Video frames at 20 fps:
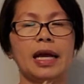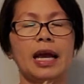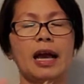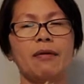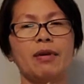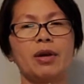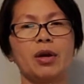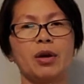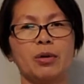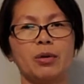
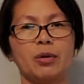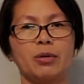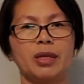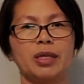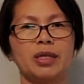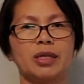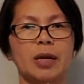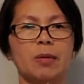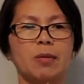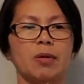having a grooming
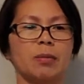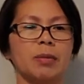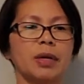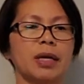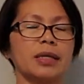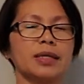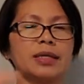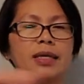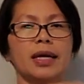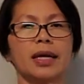table
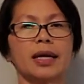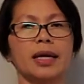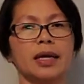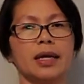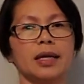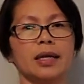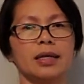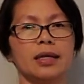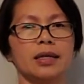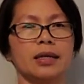because then I
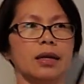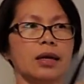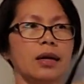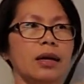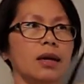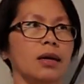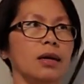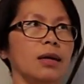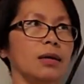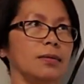can
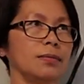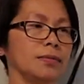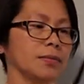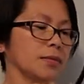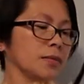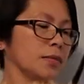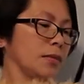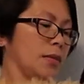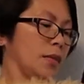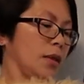
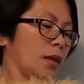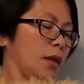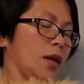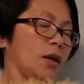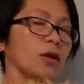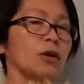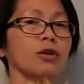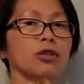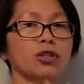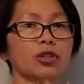
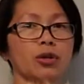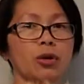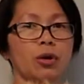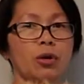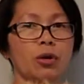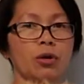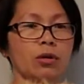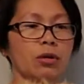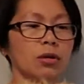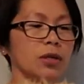
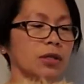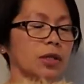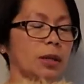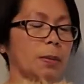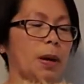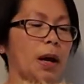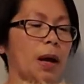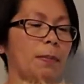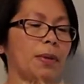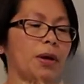control the
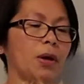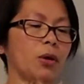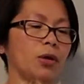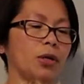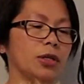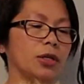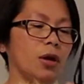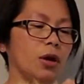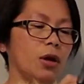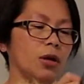puppy or
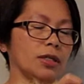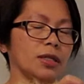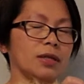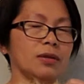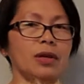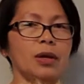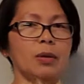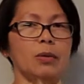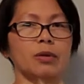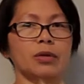dog so
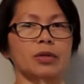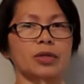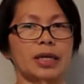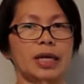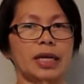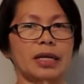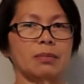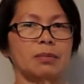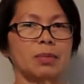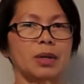they will stay
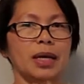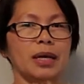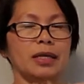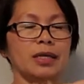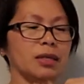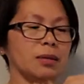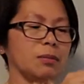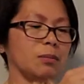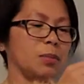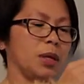in place,
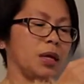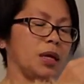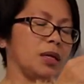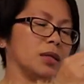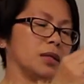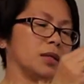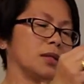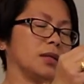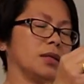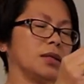and
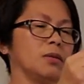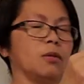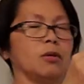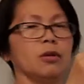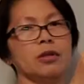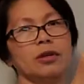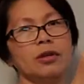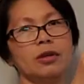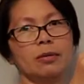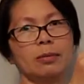plus it
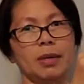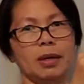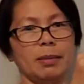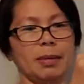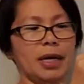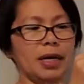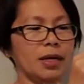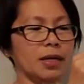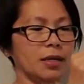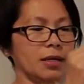won't hurt my
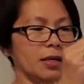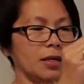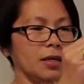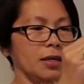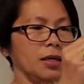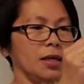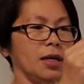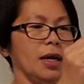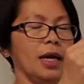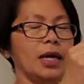back,
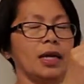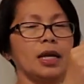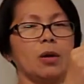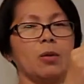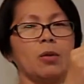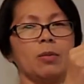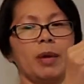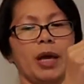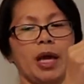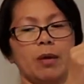and I will
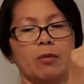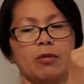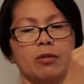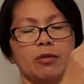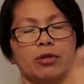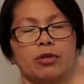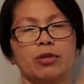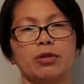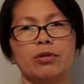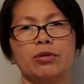be able
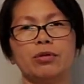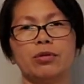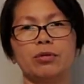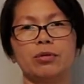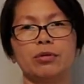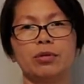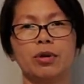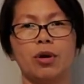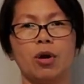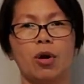to
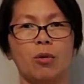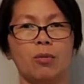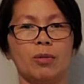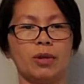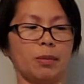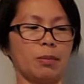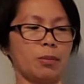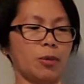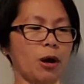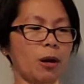comb
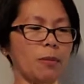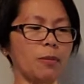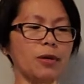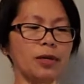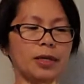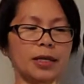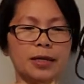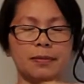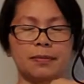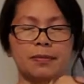them
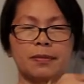properly.